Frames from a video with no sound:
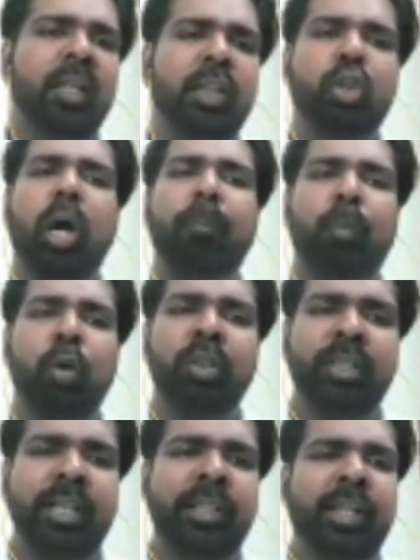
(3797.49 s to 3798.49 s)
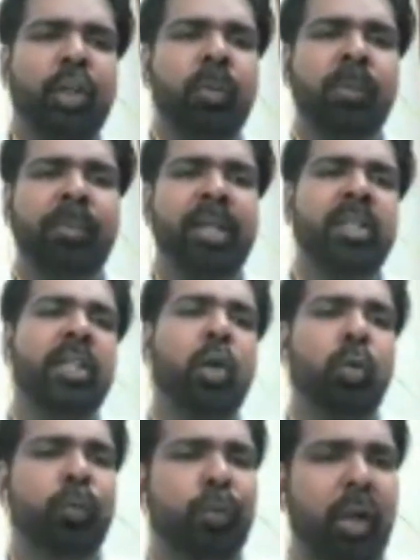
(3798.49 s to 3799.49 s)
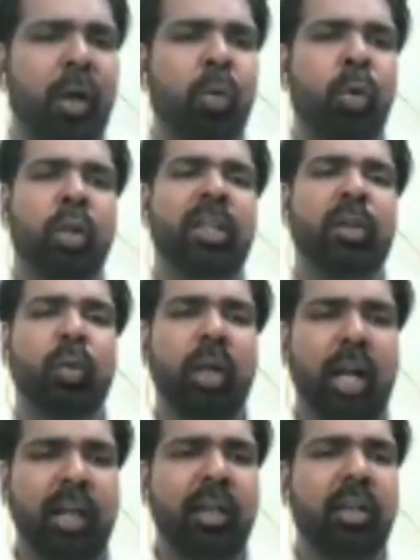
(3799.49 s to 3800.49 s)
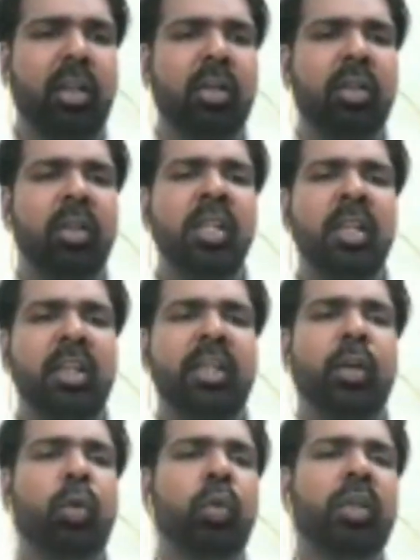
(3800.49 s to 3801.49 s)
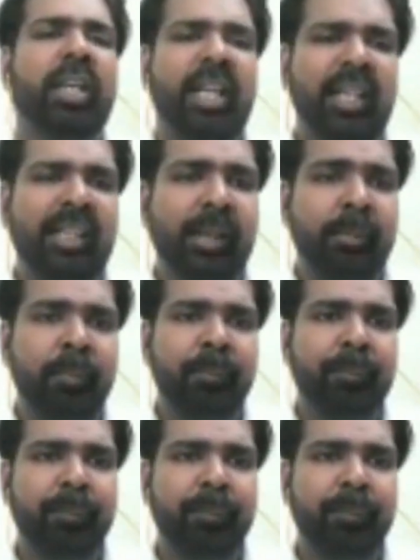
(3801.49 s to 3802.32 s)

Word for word: So upon seeing the human beings, they don't frown or they don't hunt, they don't kill them.